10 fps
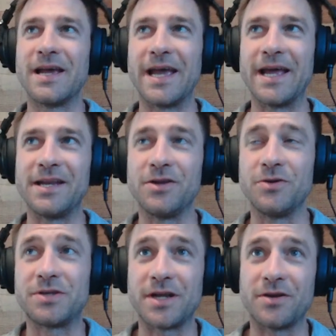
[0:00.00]
And
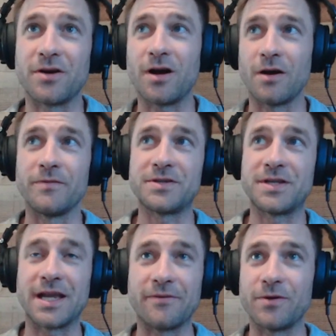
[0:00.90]
you said you're
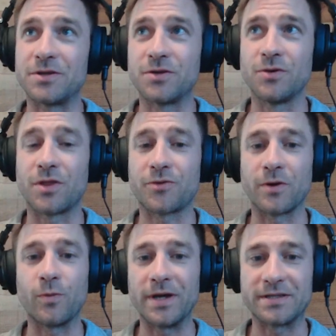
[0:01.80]
harvesting every 2 to
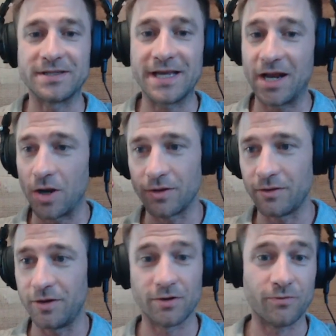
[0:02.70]
3 weeks. Is that
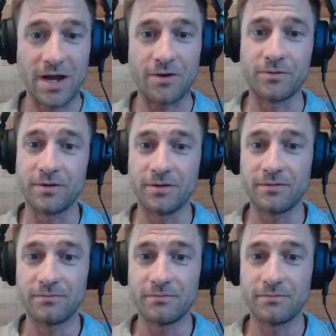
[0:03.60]
year round?